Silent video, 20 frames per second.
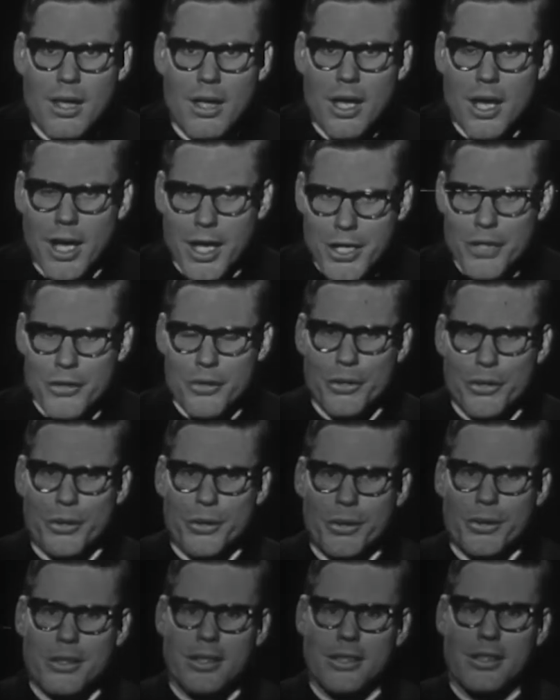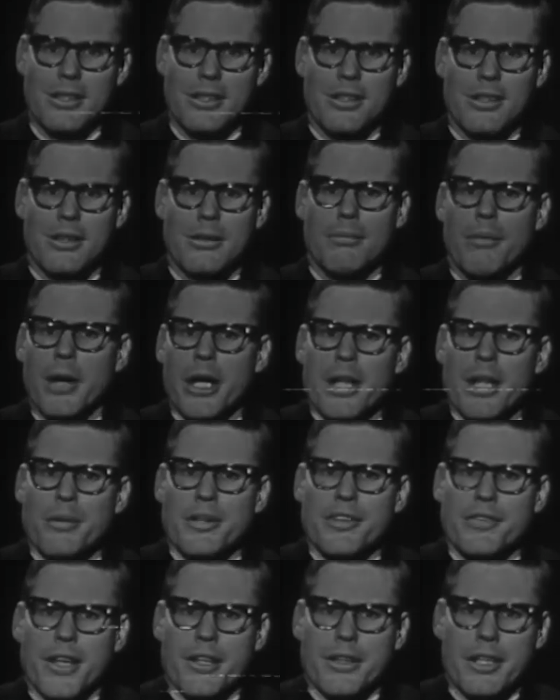How do you do? My name is
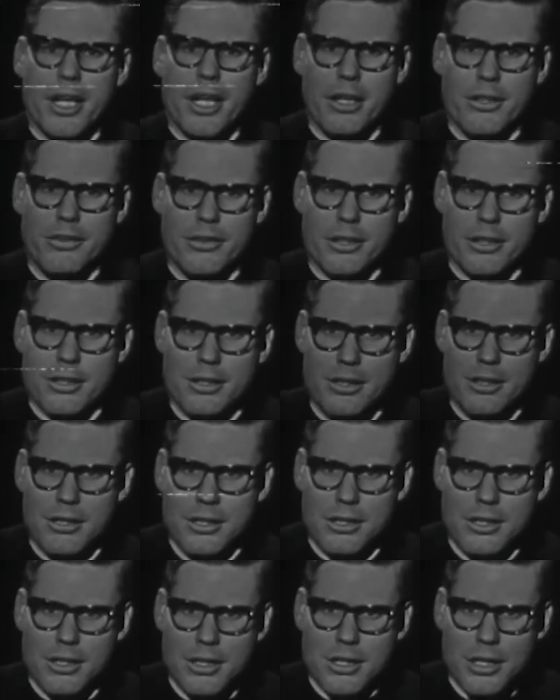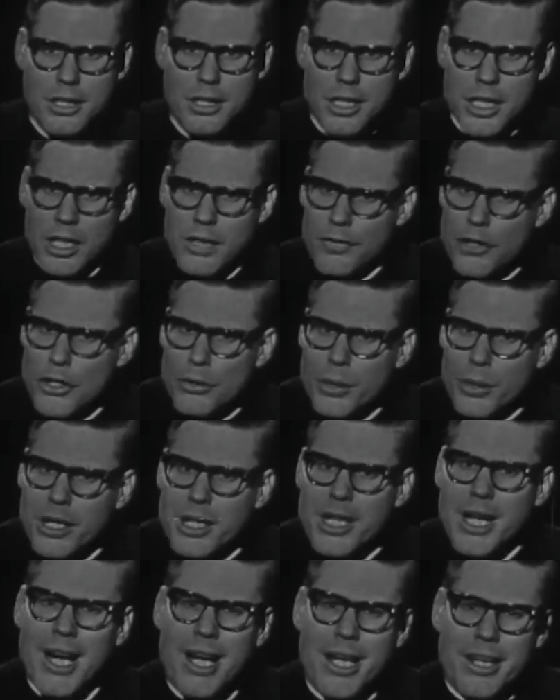Father Kieser. If you were
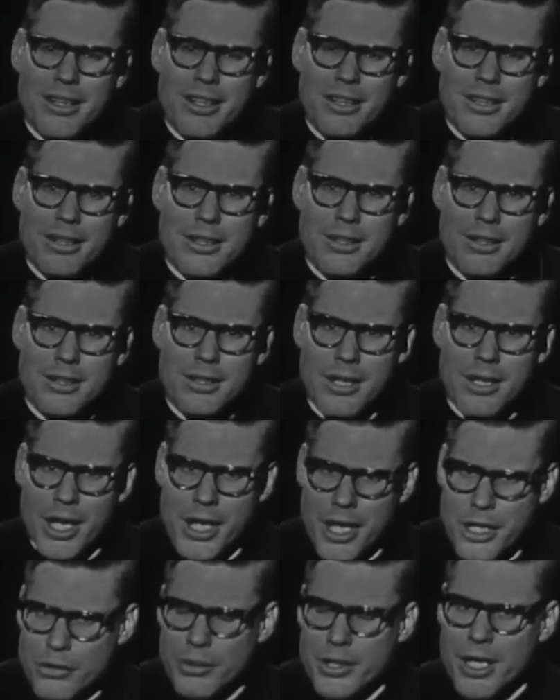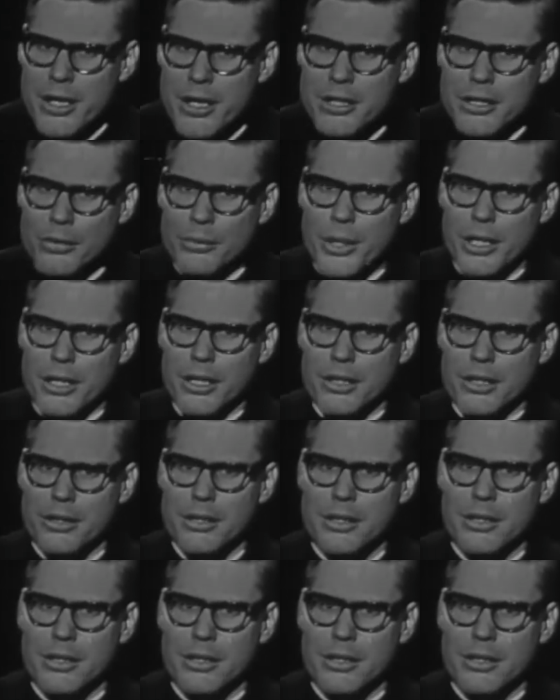God and had created the world,